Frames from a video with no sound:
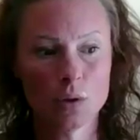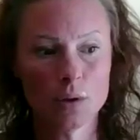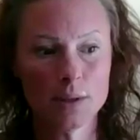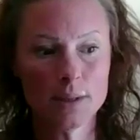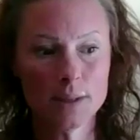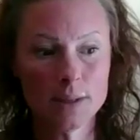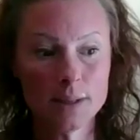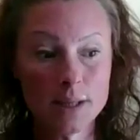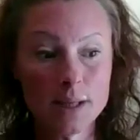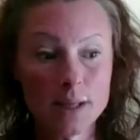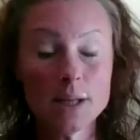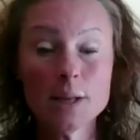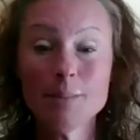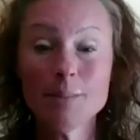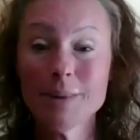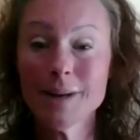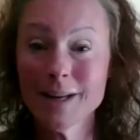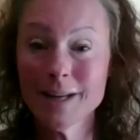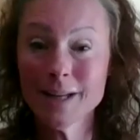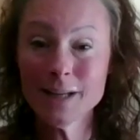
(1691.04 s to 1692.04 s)
see the
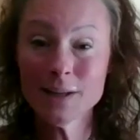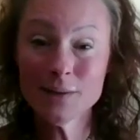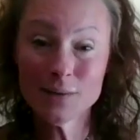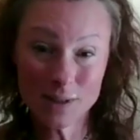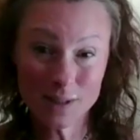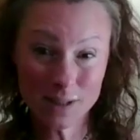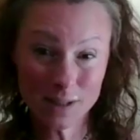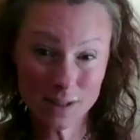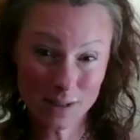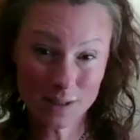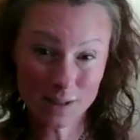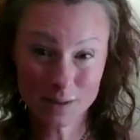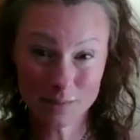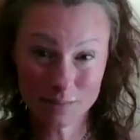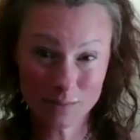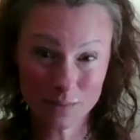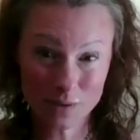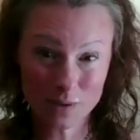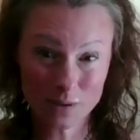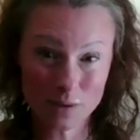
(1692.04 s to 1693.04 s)
belief
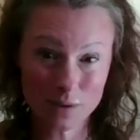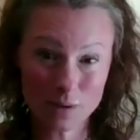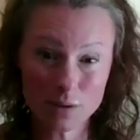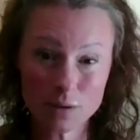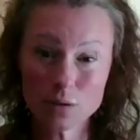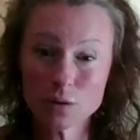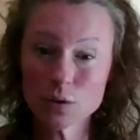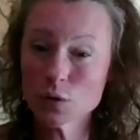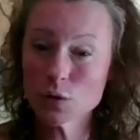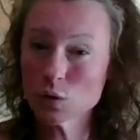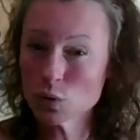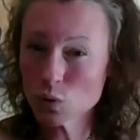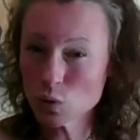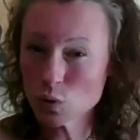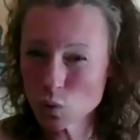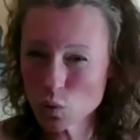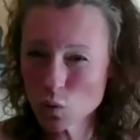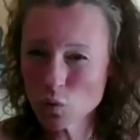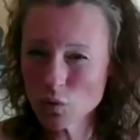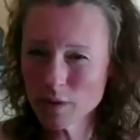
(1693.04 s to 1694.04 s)
systems, the
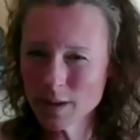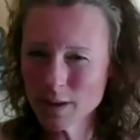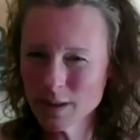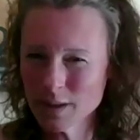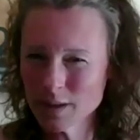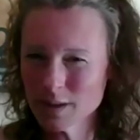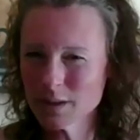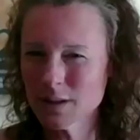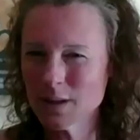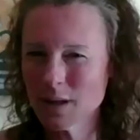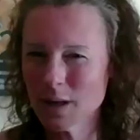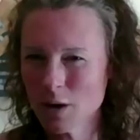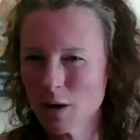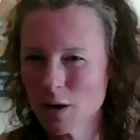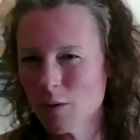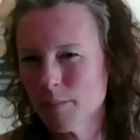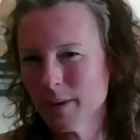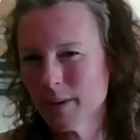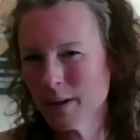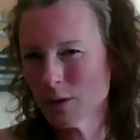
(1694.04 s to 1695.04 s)
stories that
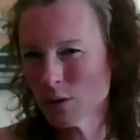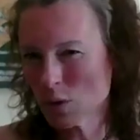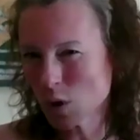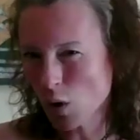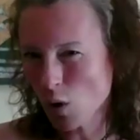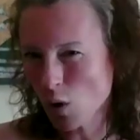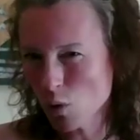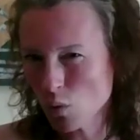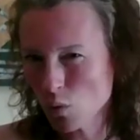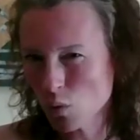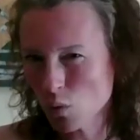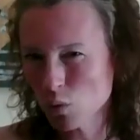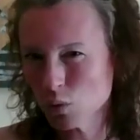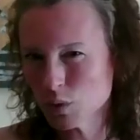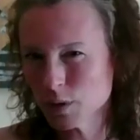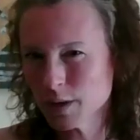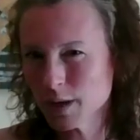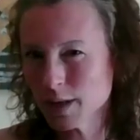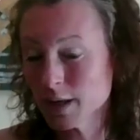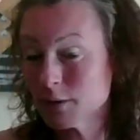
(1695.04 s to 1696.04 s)
are being
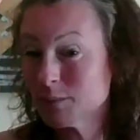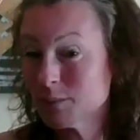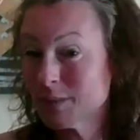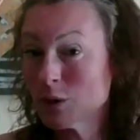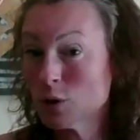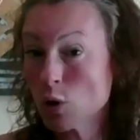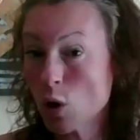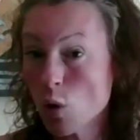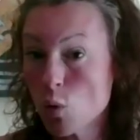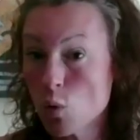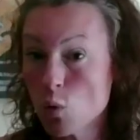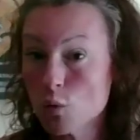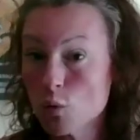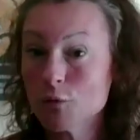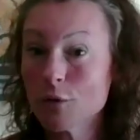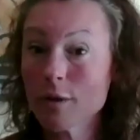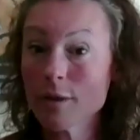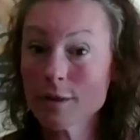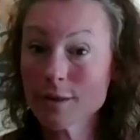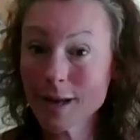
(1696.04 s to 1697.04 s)
told, that have been told
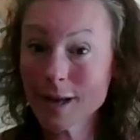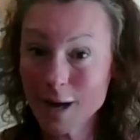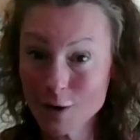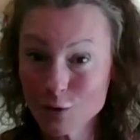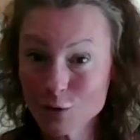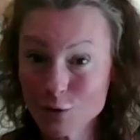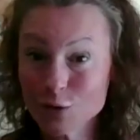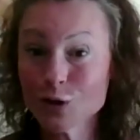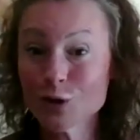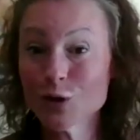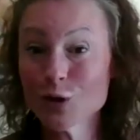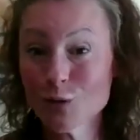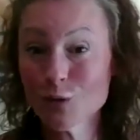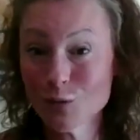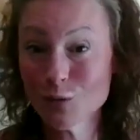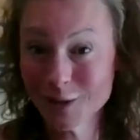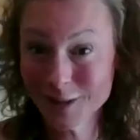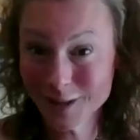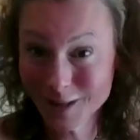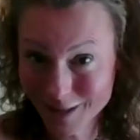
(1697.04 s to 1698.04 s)
for thousands
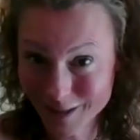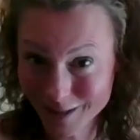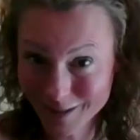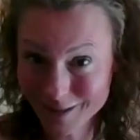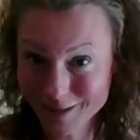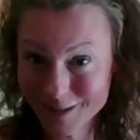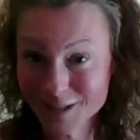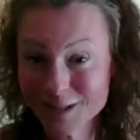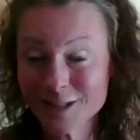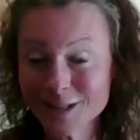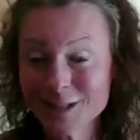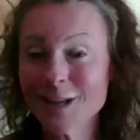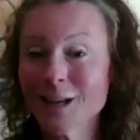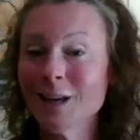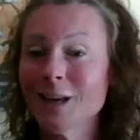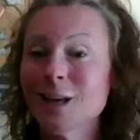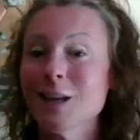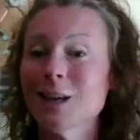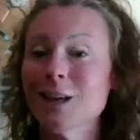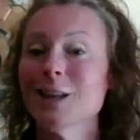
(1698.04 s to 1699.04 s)
of years,
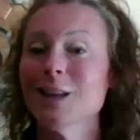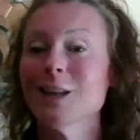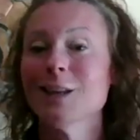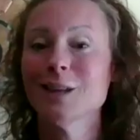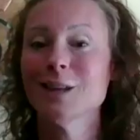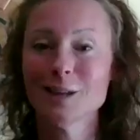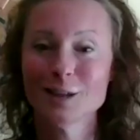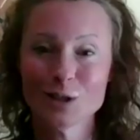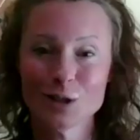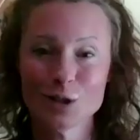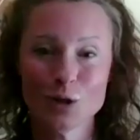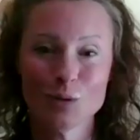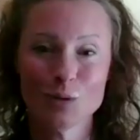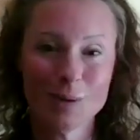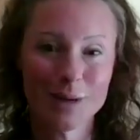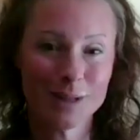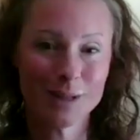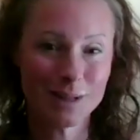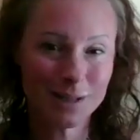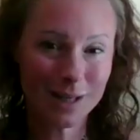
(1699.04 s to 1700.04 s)
that you
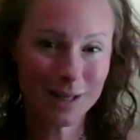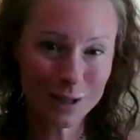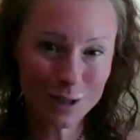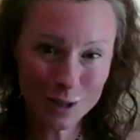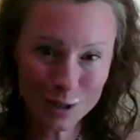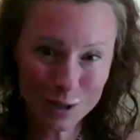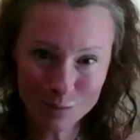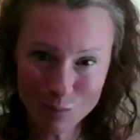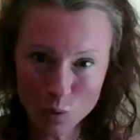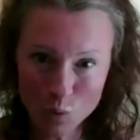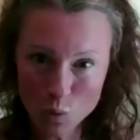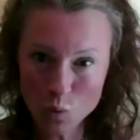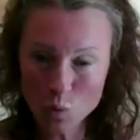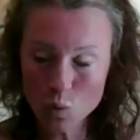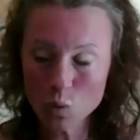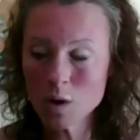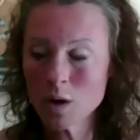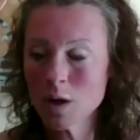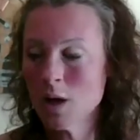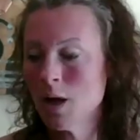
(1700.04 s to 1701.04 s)
may stay
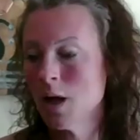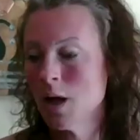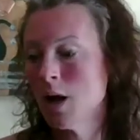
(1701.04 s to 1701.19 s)
small,